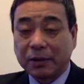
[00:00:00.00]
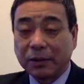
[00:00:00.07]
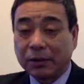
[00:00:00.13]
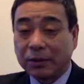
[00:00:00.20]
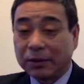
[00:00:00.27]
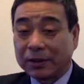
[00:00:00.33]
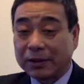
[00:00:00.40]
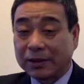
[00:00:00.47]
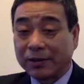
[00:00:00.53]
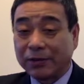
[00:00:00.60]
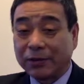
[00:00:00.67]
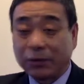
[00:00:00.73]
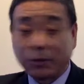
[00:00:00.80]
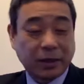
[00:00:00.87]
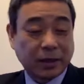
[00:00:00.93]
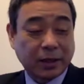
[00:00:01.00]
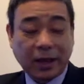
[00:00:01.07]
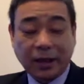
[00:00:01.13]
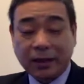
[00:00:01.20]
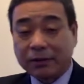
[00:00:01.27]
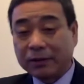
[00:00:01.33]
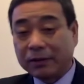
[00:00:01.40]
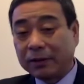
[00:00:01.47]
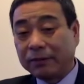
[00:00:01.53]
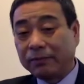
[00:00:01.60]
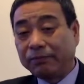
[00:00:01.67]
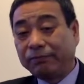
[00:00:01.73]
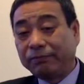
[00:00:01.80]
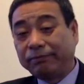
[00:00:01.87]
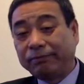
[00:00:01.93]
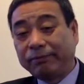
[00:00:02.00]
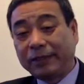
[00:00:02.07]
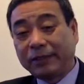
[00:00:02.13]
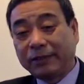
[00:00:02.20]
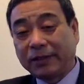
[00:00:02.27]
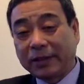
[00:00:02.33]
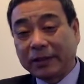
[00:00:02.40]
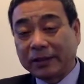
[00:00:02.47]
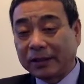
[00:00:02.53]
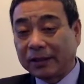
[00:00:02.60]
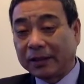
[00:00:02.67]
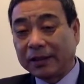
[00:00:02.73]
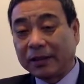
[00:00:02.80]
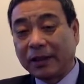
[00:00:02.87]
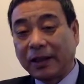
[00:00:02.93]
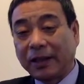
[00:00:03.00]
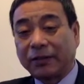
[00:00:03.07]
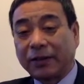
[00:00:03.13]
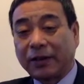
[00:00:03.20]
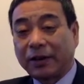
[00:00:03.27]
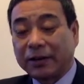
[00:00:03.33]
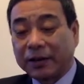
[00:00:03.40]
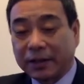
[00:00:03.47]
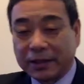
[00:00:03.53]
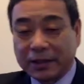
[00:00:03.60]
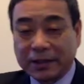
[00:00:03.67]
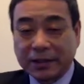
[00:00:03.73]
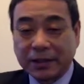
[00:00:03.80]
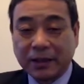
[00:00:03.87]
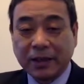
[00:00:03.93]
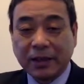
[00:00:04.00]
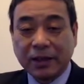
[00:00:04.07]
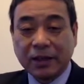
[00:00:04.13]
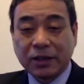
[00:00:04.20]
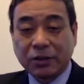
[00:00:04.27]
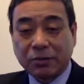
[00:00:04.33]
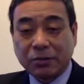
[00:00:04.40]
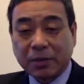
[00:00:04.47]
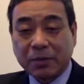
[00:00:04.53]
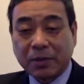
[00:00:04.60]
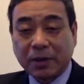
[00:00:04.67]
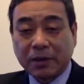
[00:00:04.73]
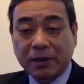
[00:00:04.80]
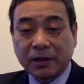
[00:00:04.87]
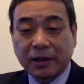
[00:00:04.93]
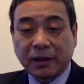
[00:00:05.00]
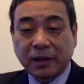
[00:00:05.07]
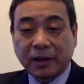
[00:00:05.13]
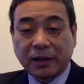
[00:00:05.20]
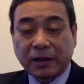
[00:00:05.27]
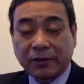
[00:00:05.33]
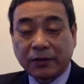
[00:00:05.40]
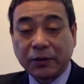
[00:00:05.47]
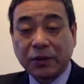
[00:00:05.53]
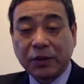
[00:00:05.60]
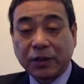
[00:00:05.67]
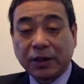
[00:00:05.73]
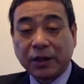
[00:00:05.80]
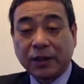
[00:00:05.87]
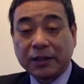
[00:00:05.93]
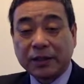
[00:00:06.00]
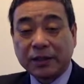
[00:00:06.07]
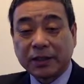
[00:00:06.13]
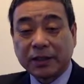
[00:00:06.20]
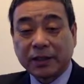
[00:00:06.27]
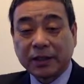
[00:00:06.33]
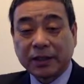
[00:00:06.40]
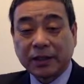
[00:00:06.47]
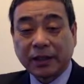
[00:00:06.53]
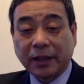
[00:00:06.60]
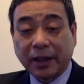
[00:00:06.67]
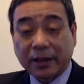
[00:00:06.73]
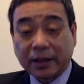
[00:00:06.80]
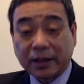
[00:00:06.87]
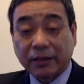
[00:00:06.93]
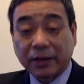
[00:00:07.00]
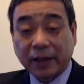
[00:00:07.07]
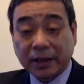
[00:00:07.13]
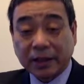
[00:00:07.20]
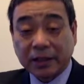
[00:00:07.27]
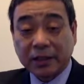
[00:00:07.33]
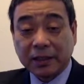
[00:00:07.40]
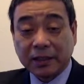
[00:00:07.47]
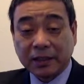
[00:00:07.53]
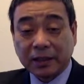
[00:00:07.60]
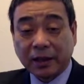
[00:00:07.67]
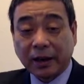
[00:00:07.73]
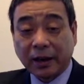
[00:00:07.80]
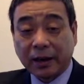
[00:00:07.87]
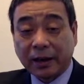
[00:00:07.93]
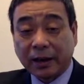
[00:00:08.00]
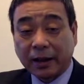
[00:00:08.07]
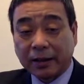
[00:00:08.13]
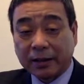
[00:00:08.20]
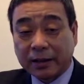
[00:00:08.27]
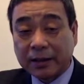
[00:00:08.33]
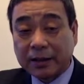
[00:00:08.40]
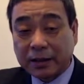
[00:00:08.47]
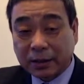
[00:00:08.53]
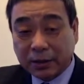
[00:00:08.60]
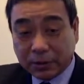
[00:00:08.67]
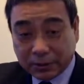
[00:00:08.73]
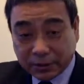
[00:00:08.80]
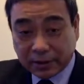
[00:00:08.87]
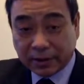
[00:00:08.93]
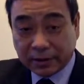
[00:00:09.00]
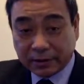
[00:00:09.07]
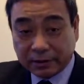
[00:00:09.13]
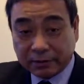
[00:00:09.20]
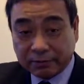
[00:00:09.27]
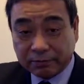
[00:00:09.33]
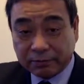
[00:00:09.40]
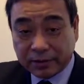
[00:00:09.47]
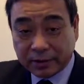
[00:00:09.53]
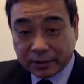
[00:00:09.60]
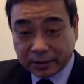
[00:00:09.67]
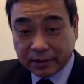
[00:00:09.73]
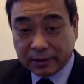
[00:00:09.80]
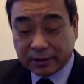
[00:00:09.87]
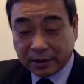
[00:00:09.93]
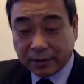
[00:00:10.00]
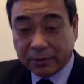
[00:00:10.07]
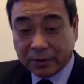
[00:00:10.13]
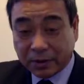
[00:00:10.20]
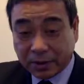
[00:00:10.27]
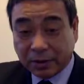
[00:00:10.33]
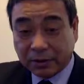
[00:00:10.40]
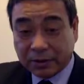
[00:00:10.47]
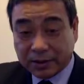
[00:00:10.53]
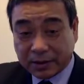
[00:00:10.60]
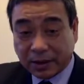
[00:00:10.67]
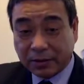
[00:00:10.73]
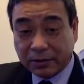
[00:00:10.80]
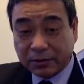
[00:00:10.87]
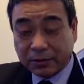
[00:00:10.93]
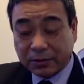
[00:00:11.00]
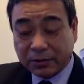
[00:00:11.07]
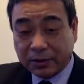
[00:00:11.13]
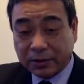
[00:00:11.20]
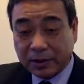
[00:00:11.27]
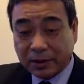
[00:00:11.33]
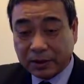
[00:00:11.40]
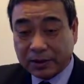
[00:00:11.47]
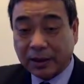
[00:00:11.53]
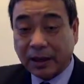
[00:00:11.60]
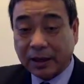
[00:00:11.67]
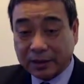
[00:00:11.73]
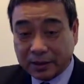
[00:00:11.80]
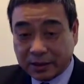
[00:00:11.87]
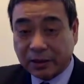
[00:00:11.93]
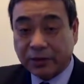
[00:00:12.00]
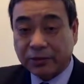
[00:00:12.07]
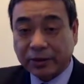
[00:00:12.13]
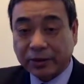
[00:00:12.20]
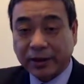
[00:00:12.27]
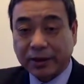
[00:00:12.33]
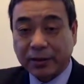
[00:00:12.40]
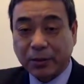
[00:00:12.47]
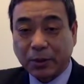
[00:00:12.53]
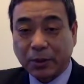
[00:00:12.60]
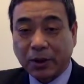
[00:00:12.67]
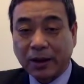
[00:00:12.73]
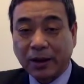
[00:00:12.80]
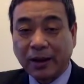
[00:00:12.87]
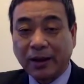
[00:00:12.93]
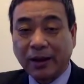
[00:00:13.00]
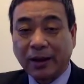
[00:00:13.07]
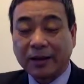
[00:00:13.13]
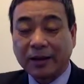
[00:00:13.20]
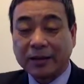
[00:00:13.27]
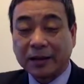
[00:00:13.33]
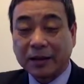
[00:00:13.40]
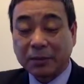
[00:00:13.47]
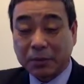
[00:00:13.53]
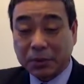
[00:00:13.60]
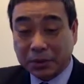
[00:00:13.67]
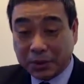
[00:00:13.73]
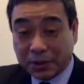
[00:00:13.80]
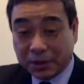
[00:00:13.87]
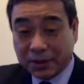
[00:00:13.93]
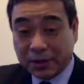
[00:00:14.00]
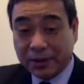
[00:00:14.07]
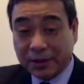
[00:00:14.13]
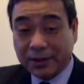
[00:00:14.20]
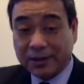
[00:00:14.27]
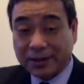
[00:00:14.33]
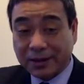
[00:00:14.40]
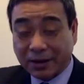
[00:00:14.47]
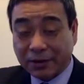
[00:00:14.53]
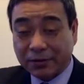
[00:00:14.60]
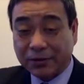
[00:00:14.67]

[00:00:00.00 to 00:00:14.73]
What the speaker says: or cell phone, we cannot even live a good life nowadays. So remember, the future is in the hands of IT, and this little thing, something called a cell phone, is not a cell phone anymore. It is a computer, cell